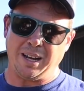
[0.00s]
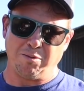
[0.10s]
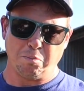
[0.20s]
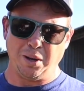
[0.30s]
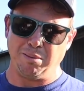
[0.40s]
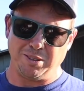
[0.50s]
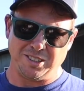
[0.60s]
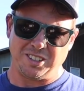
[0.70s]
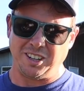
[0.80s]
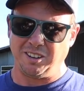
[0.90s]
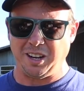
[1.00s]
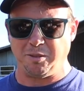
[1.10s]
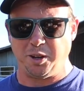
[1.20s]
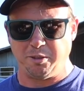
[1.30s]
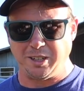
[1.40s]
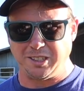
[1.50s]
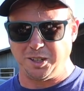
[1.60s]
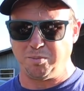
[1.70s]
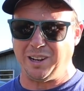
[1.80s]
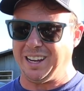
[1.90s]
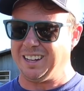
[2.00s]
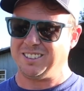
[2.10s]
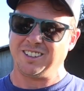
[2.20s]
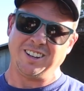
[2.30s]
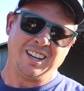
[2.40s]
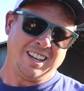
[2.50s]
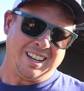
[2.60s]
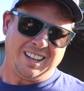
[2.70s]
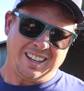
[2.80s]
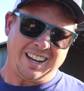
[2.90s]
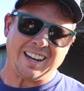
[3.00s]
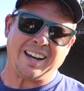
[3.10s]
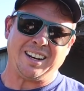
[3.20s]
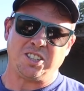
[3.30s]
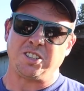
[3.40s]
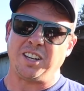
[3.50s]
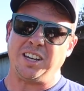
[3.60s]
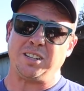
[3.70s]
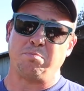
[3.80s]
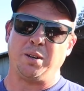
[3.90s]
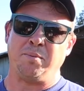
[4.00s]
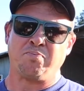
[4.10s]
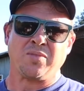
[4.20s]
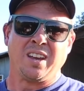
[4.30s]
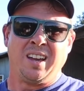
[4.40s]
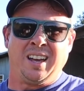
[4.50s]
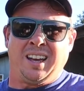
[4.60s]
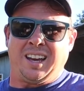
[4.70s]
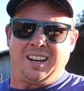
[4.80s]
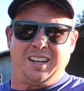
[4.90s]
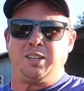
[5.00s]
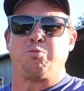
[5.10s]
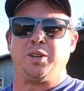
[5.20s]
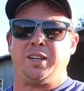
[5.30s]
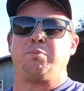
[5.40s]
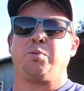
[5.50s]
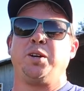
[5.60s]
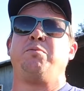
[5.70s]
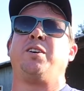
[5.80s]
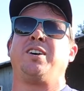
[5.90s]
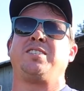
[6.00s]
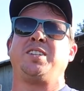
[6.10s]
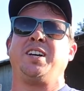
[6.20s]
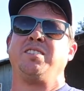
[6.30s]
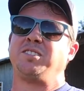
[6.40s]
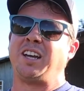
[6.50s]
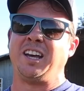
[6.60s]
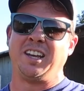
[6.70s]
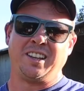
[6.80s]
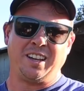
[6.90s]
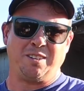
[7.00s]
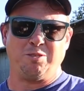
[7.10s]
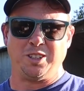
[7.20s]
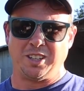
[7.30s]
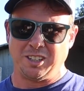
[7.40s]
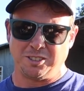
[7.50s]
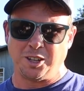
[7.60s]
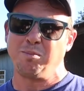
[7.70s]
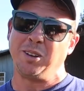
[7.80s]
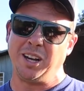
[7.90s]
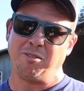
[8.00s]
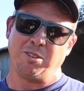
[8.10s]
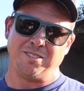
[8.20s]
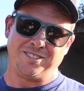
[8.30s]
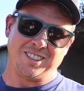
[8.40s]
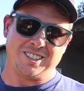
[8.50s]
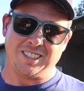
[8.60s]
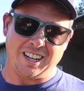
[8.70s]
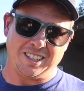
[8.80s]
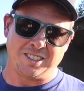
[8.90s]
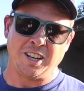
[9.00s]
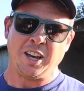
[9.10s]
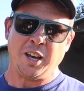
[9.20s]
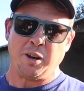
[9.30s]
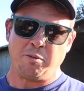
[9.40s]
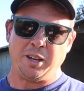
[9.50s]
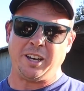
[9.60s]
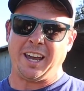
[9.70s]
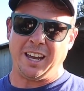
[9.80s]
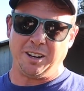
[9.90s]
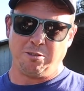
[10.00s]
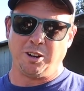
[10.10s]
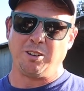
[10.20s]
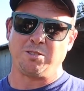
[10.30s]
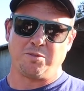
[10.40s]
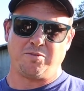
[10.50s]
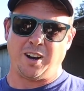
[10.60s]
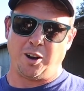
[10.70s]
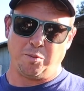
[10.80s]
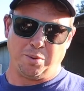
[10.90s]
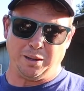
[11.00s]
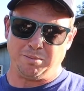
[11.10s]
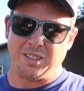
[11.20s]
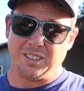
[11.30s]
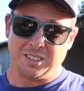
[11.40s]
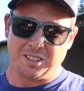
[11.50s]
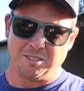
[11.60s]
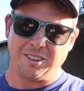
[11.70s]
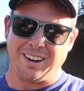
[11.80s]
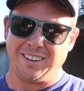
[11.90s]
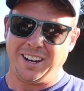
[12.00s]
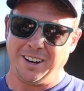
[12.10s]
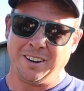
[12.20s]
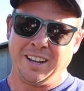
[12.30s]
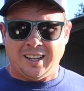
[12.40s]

to have a pumpkin sale like we originally planned, so that kind of stinks, but at least we did prove to ourselves that with some level of success, we can grow some fall pumpkins around here.